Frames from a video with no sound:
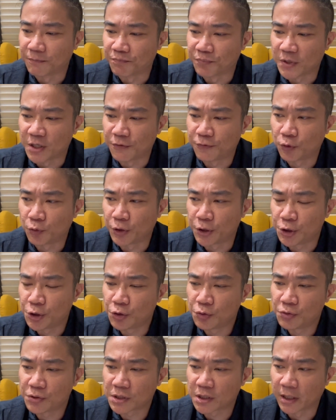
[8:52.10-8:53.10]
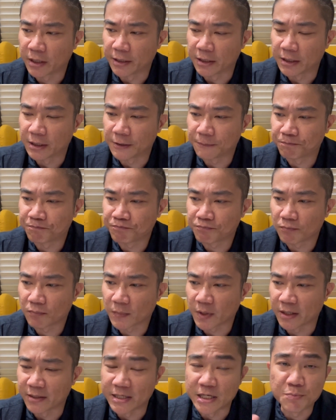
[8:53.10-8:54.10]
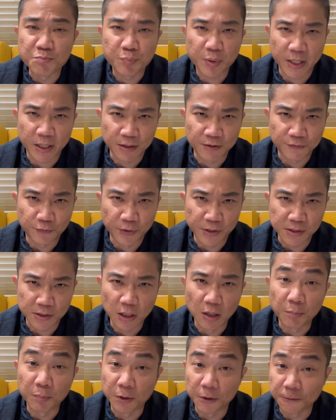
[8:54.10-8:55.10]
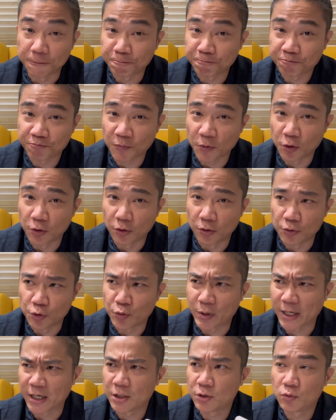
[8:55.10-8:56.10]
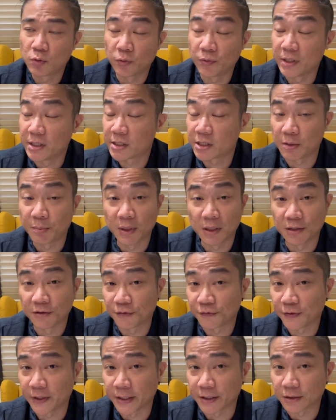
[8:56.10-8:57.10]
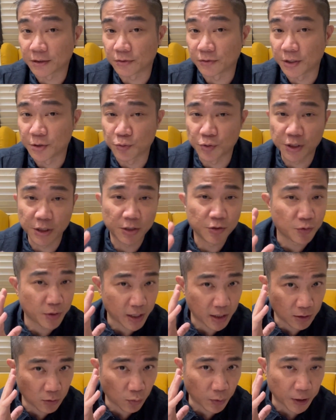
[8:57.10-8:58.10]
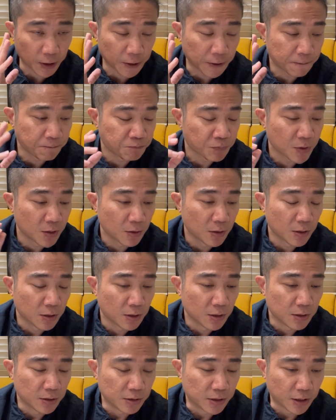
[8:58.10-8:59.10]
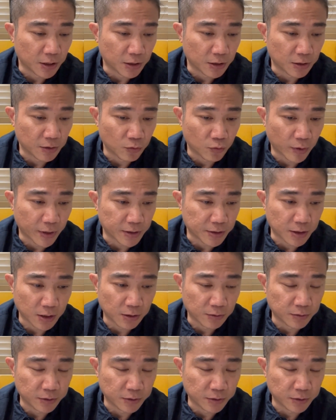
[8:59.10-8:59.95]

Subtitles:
if you're going to use like an iPad, for example, you can do a really similar effect, right? You turn your head away, they write down